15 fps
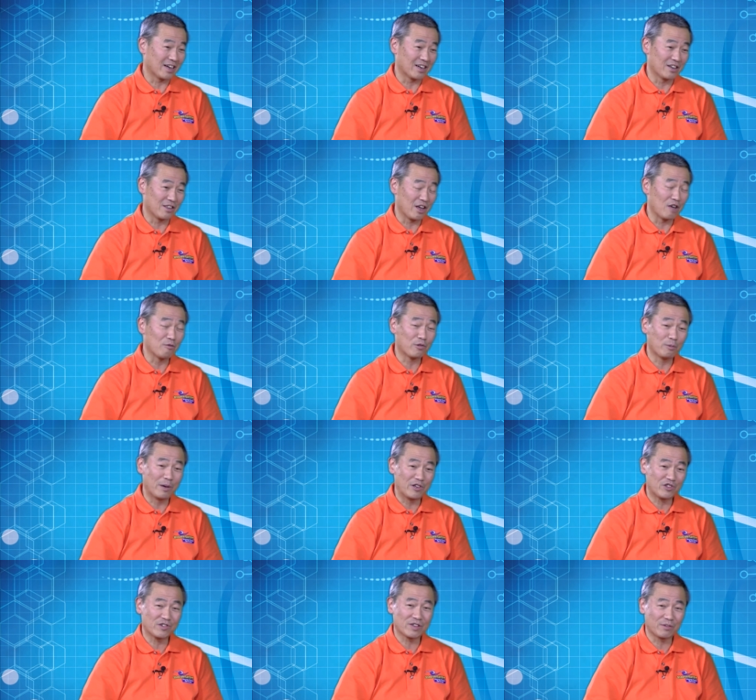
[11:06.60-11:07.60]
uh, the
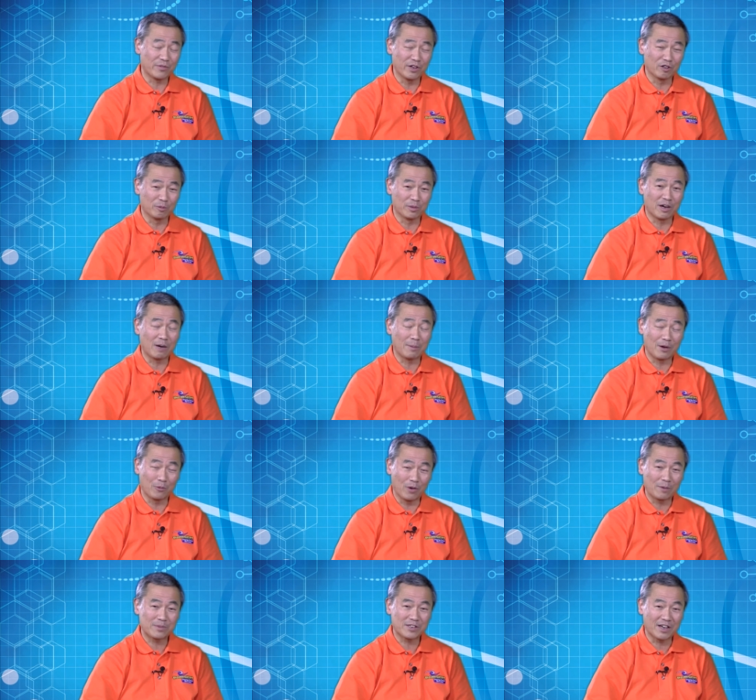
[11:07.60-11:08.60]
information is available on my
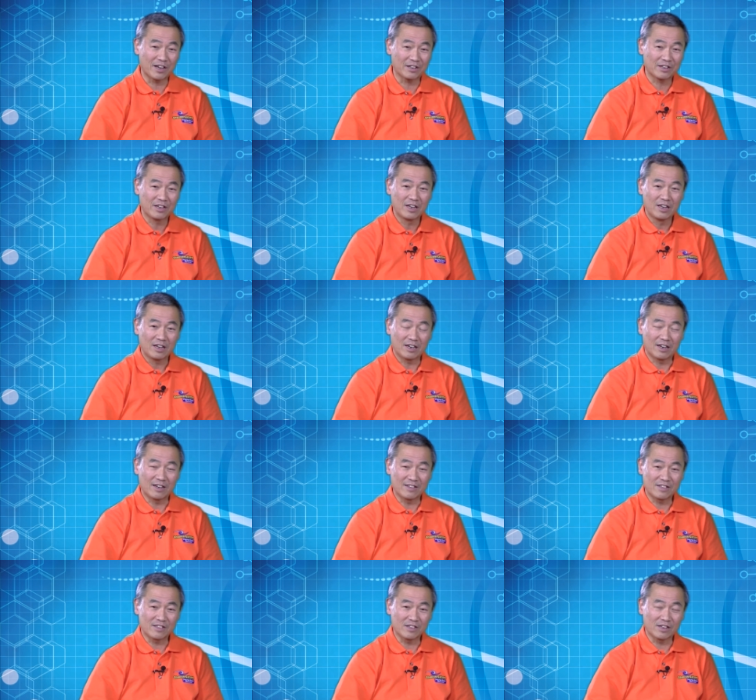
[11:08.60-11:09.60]
website website uh,
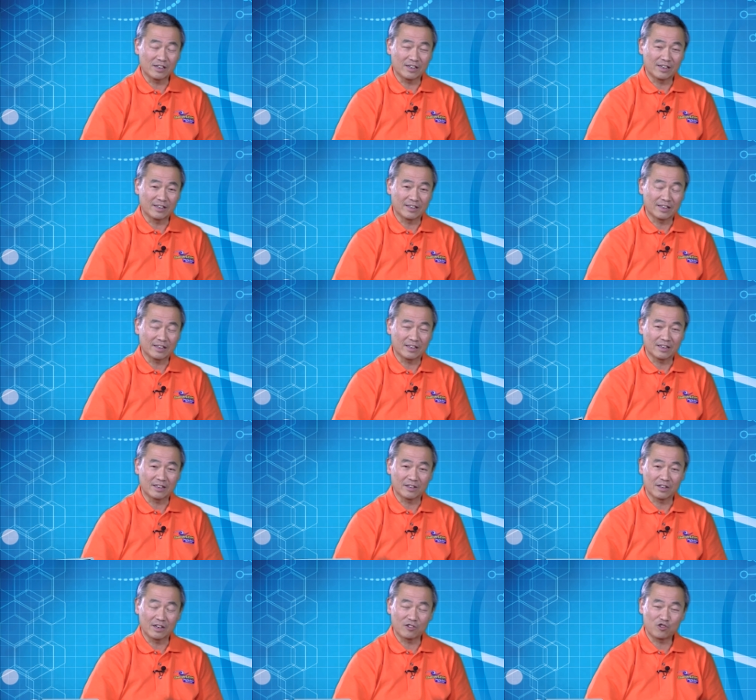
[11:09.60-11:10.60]
is uh, uh, uh
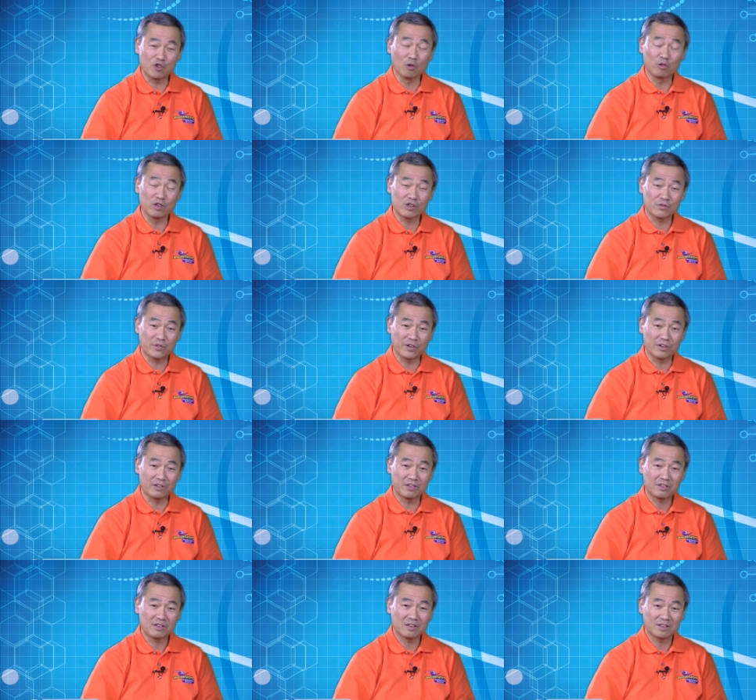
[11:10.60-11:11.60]

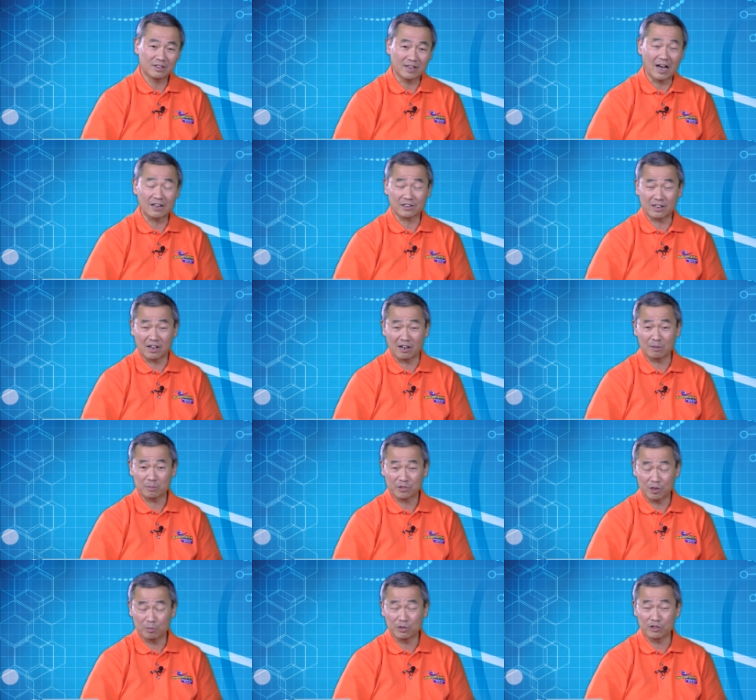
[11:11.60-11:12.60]
shouldersphere.com,
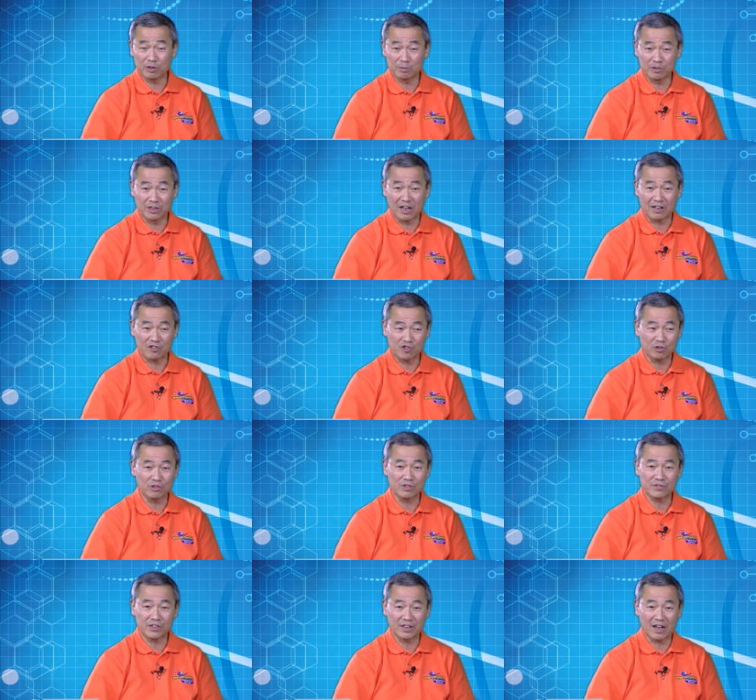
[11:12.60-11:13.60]

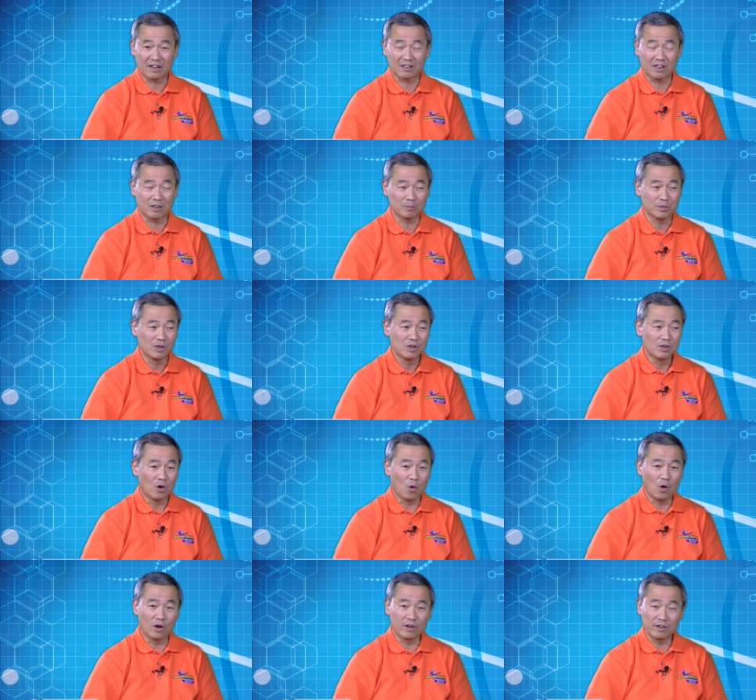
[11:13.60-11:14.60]
www.shouldersphere.com,
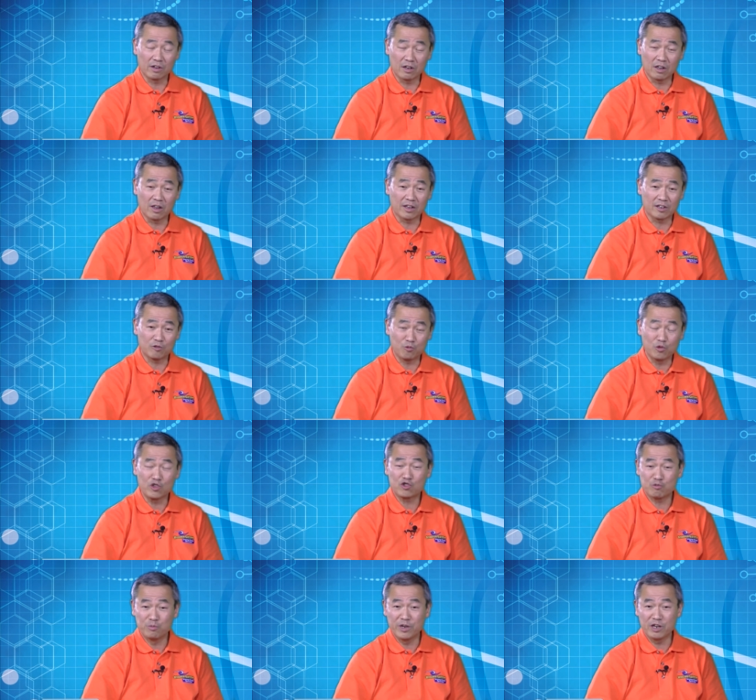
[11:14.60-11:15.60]
or you can
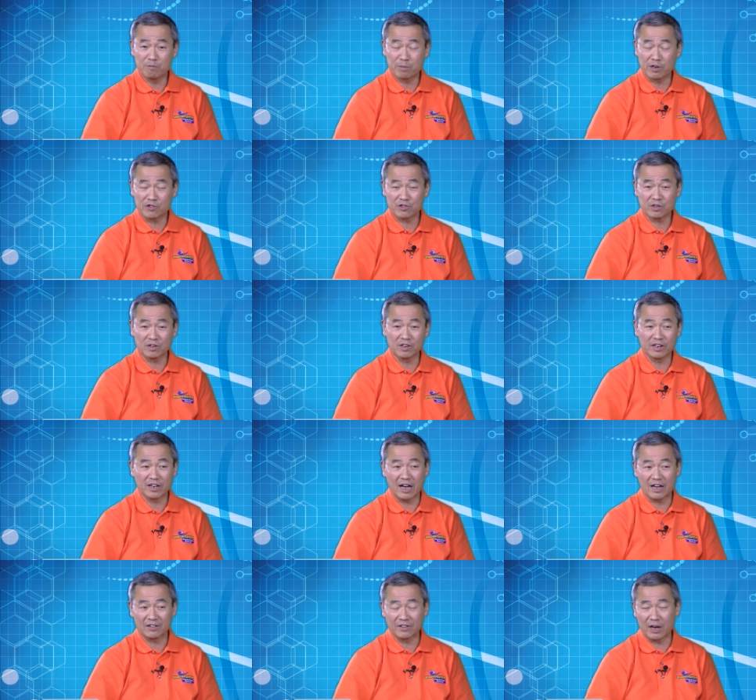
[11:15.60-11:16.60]
reach me personally,
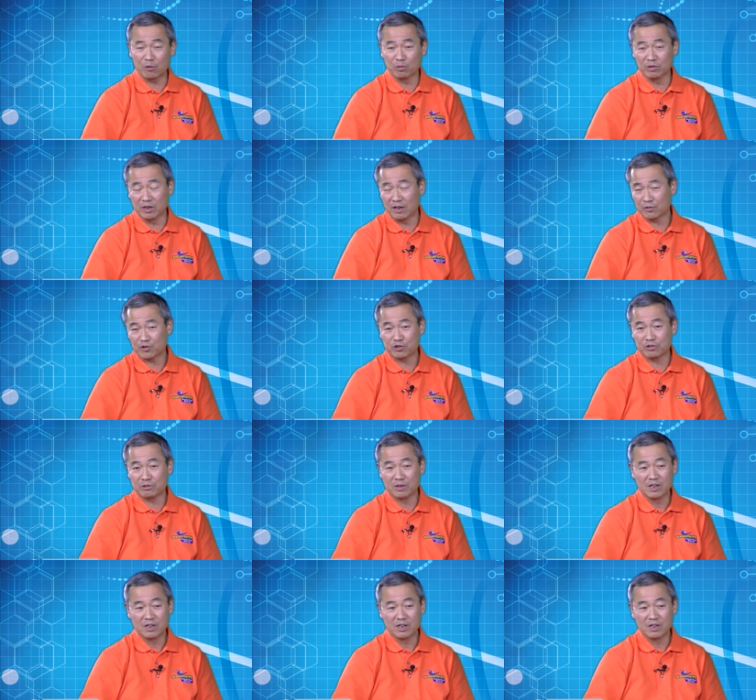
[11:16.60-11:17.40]
and I would love to